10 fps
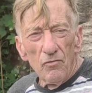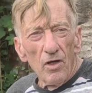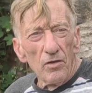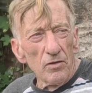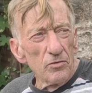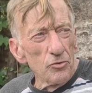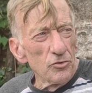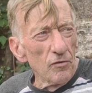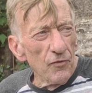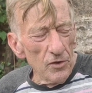Right,
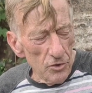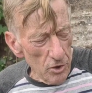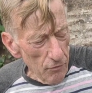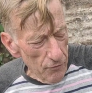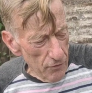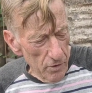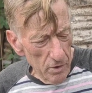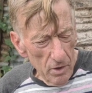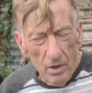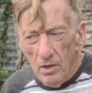just to finish off
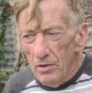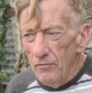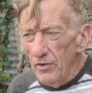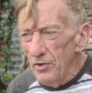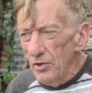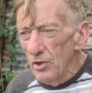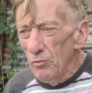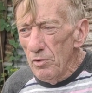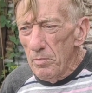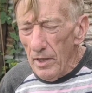the video,
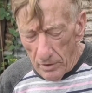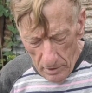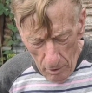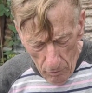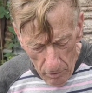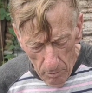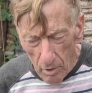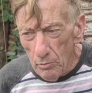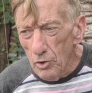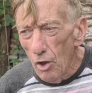we're back down the
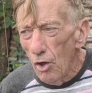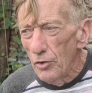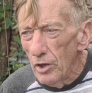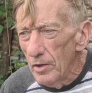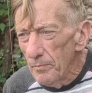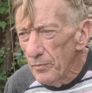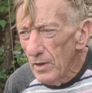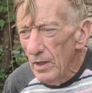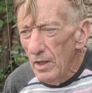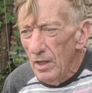bottom corner.
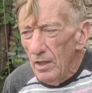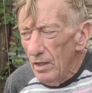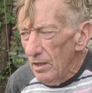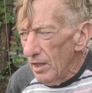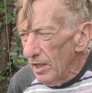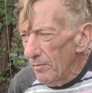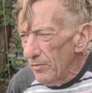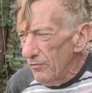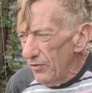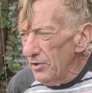
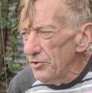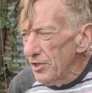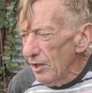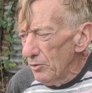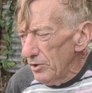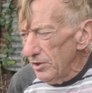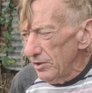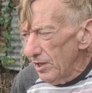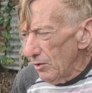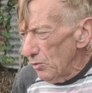They're finished down
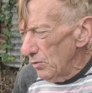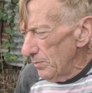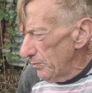here now.